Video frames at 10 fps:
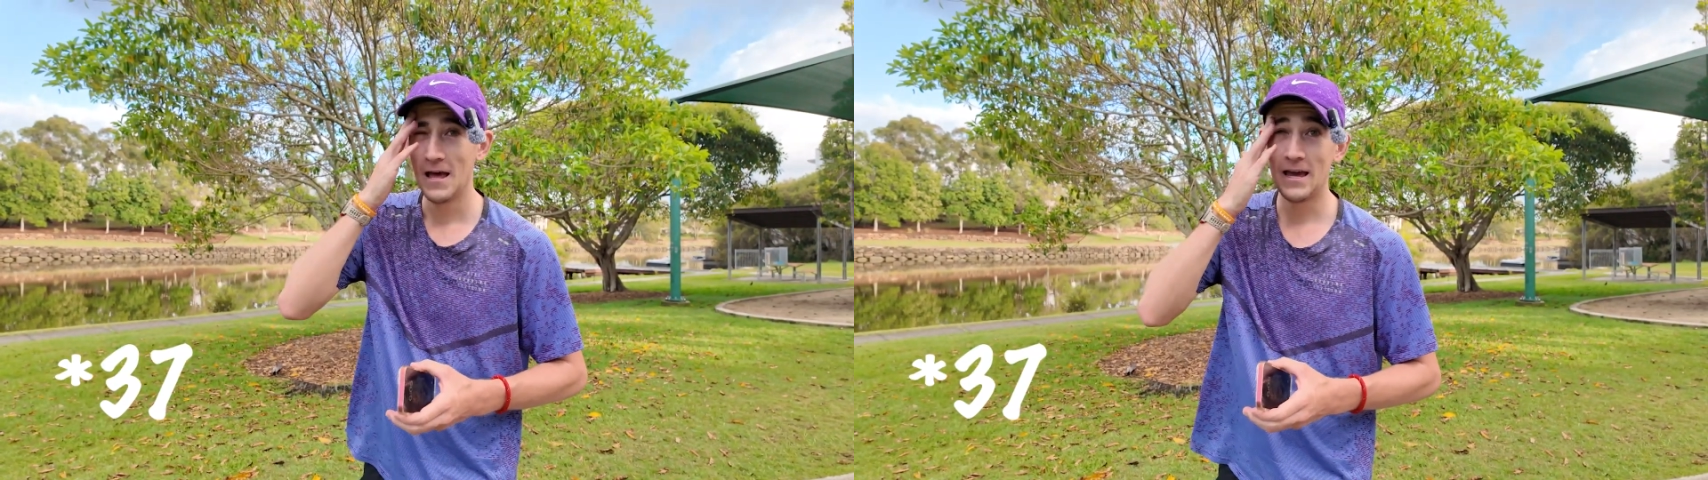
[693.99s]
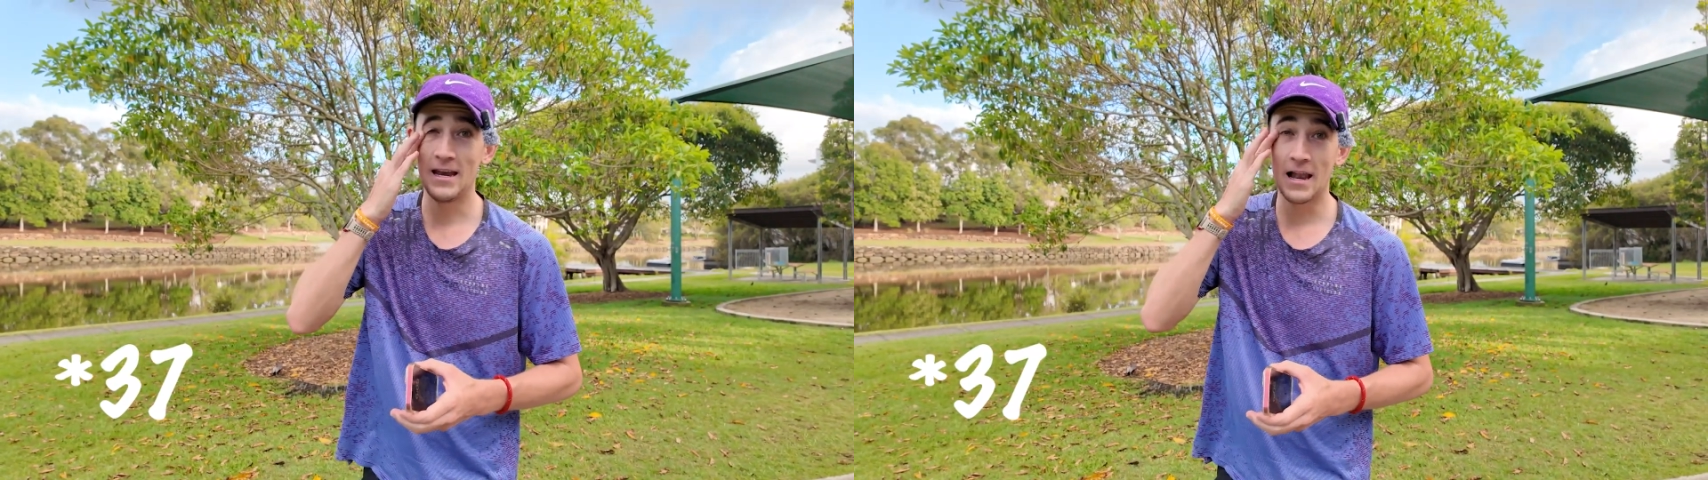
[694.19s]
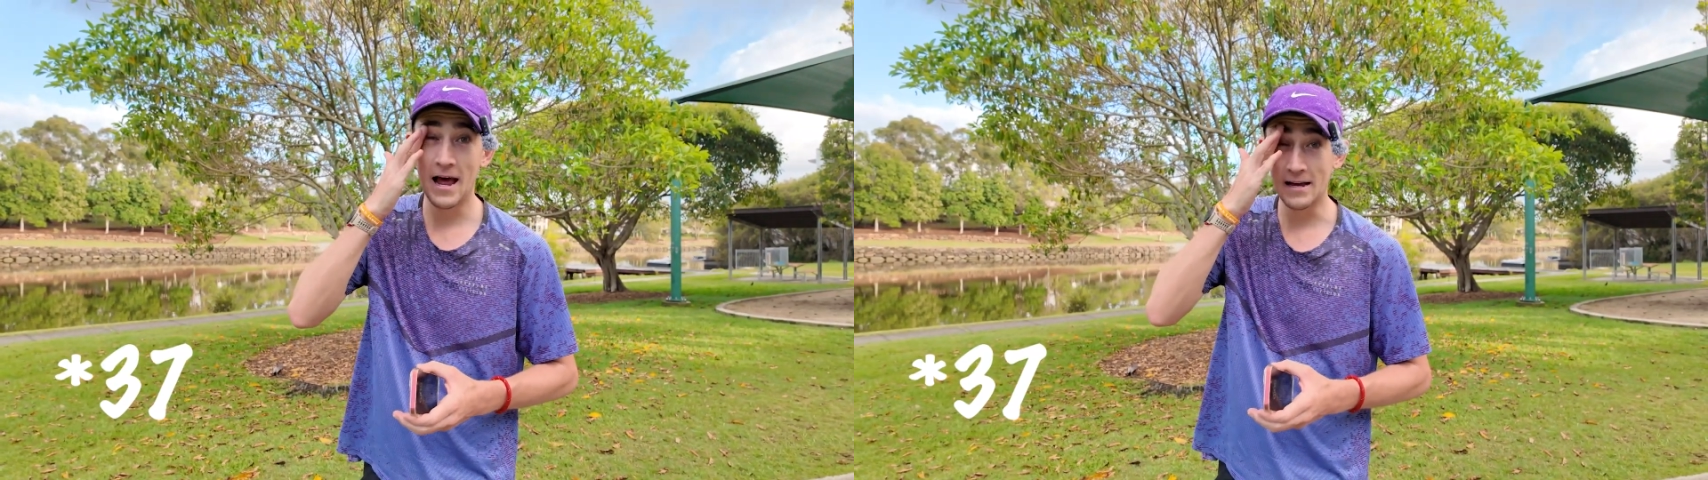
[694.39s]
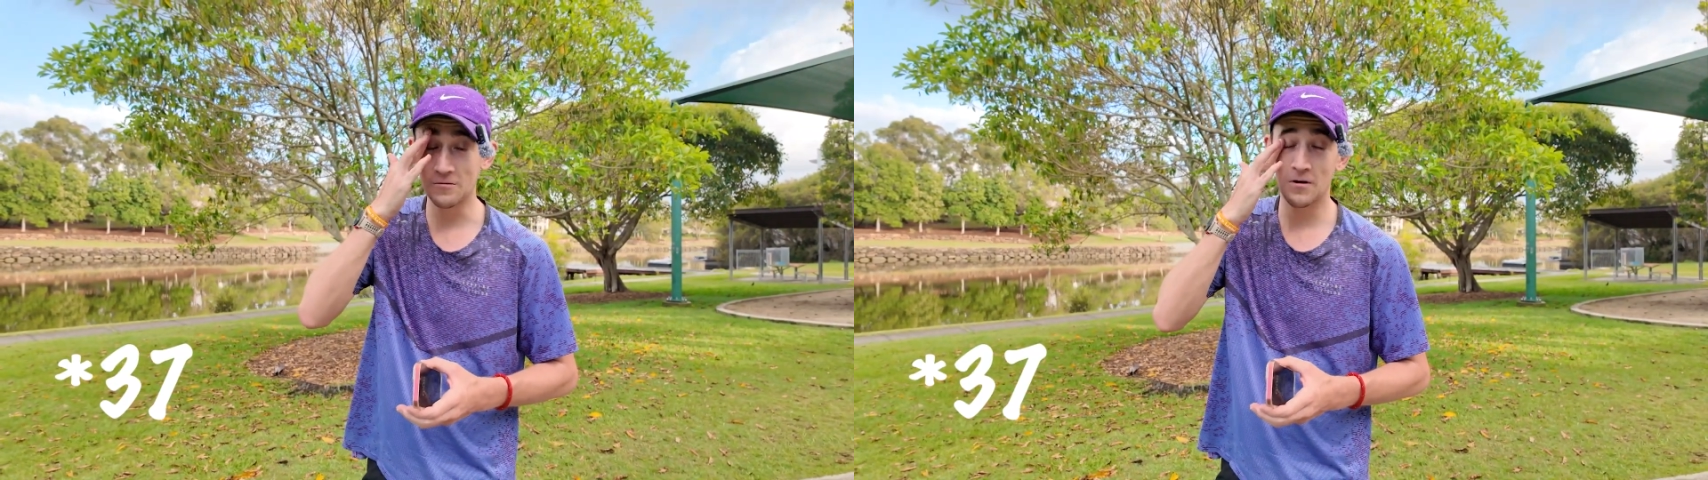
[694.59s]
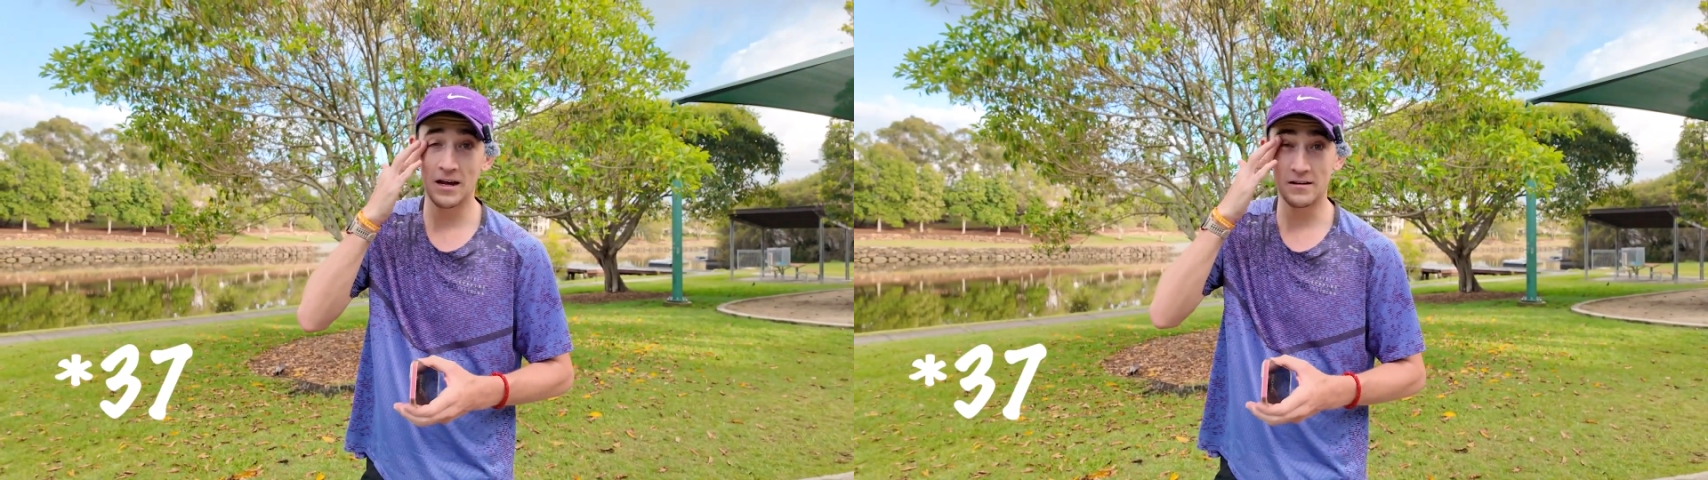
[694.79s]
In the
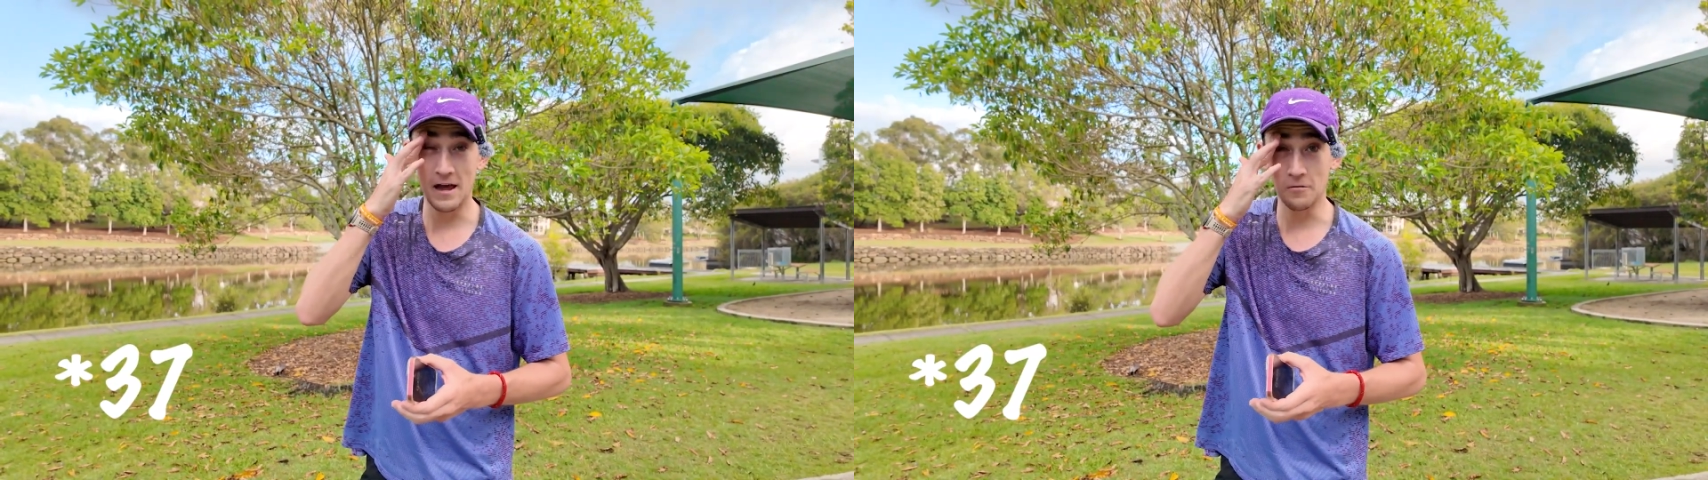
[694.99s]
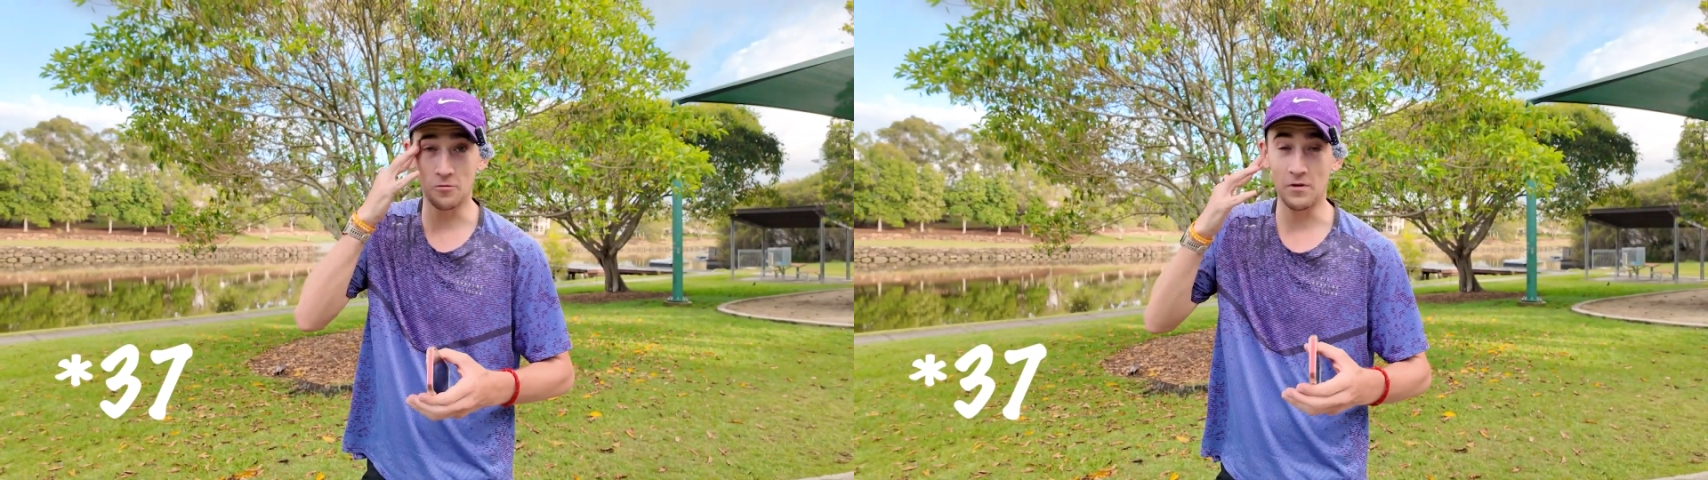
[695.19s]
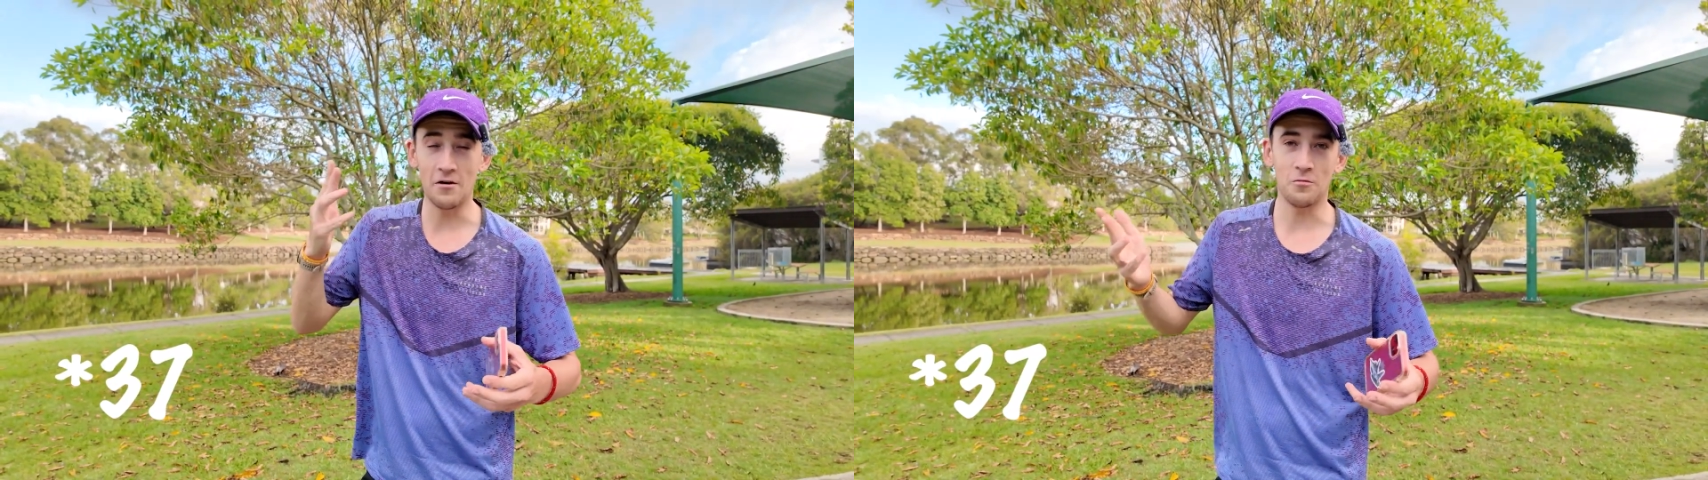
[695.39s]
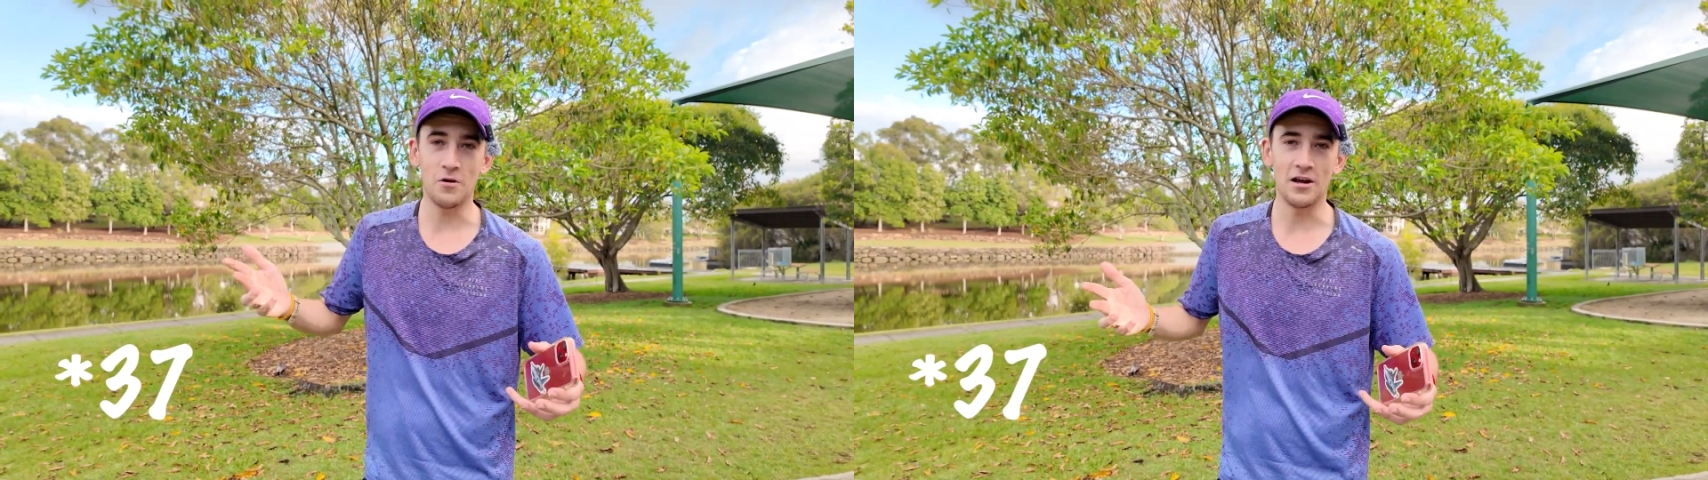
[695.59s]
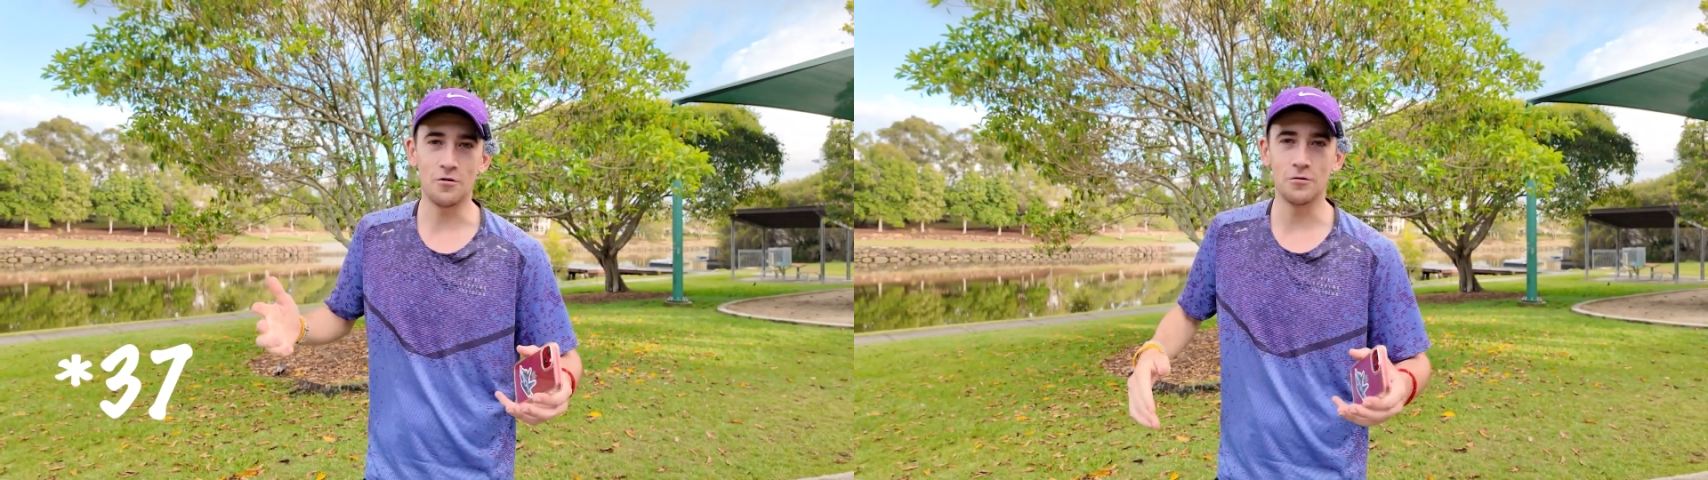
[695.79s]
last week, so that was
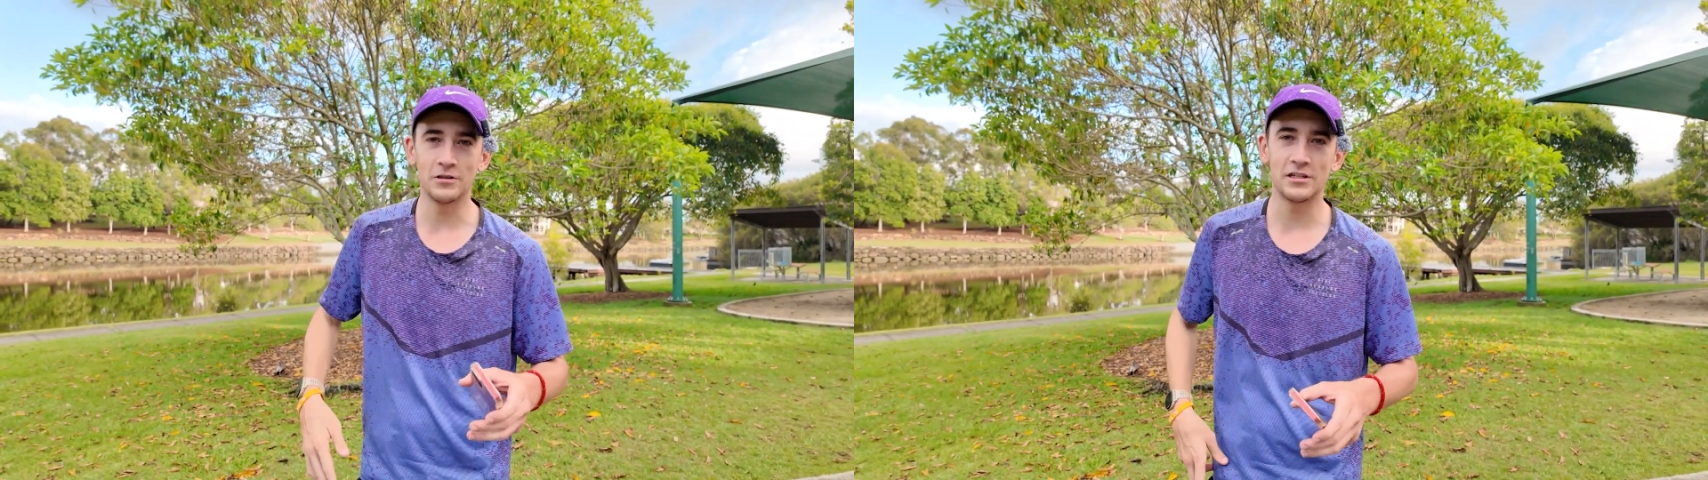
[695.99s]
pretty cool.